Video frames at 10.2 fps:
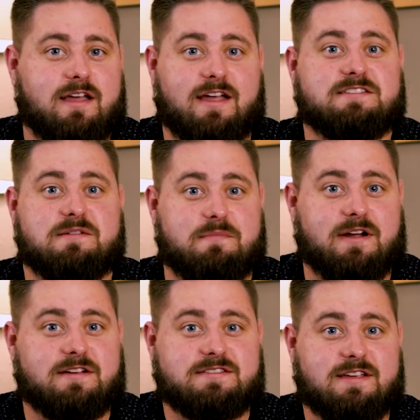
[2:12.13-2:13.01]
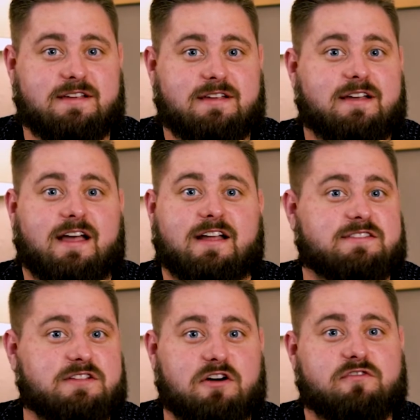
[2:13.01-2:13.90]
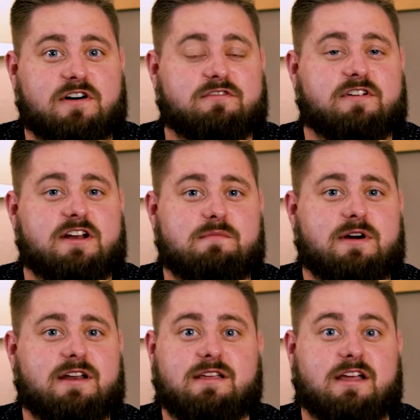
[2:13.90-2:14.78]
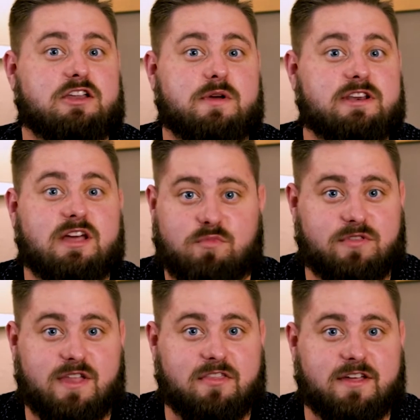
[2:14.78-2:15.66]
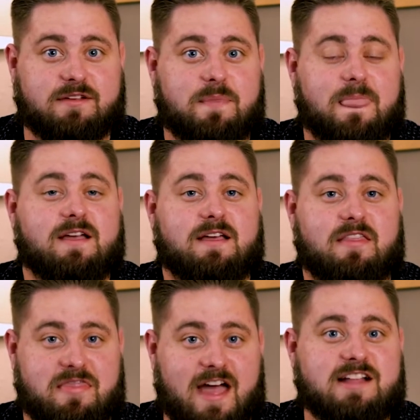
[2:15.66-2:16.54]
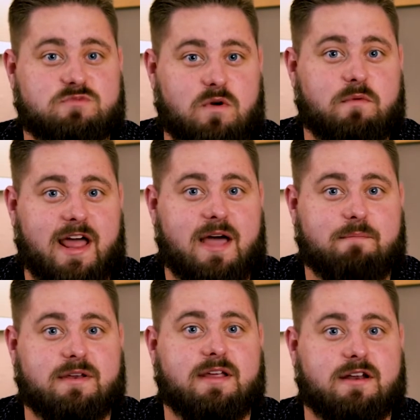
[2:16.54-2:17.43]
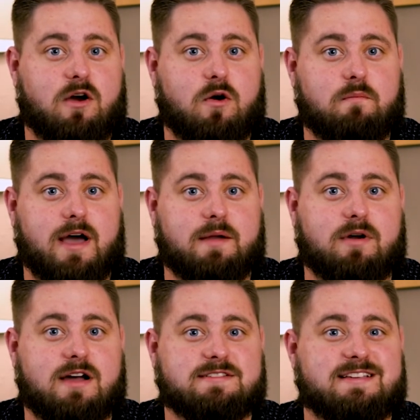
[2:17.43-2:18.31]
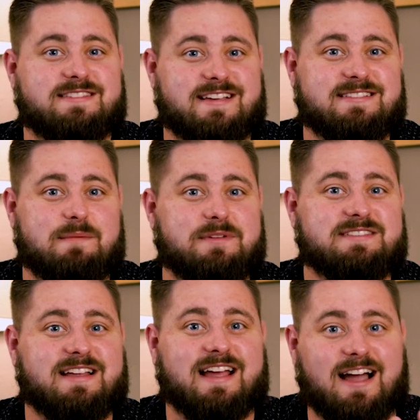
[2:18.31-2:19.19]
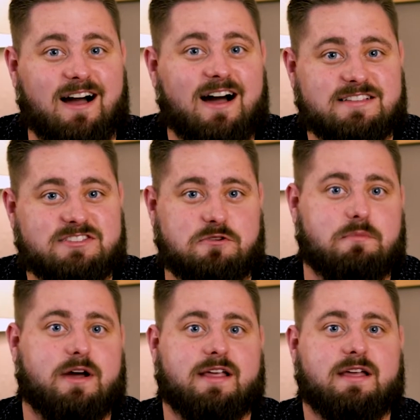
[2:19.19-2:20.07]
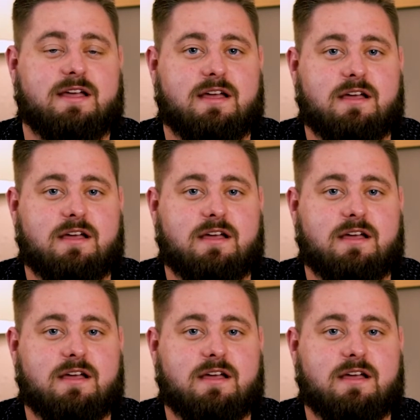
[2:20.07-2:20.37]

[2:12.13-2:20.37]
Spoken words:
It's embarrassing, it's no fun for anybody, and you end up with nothing. That's what would happen in a home buying process, except it's gonna cost you money,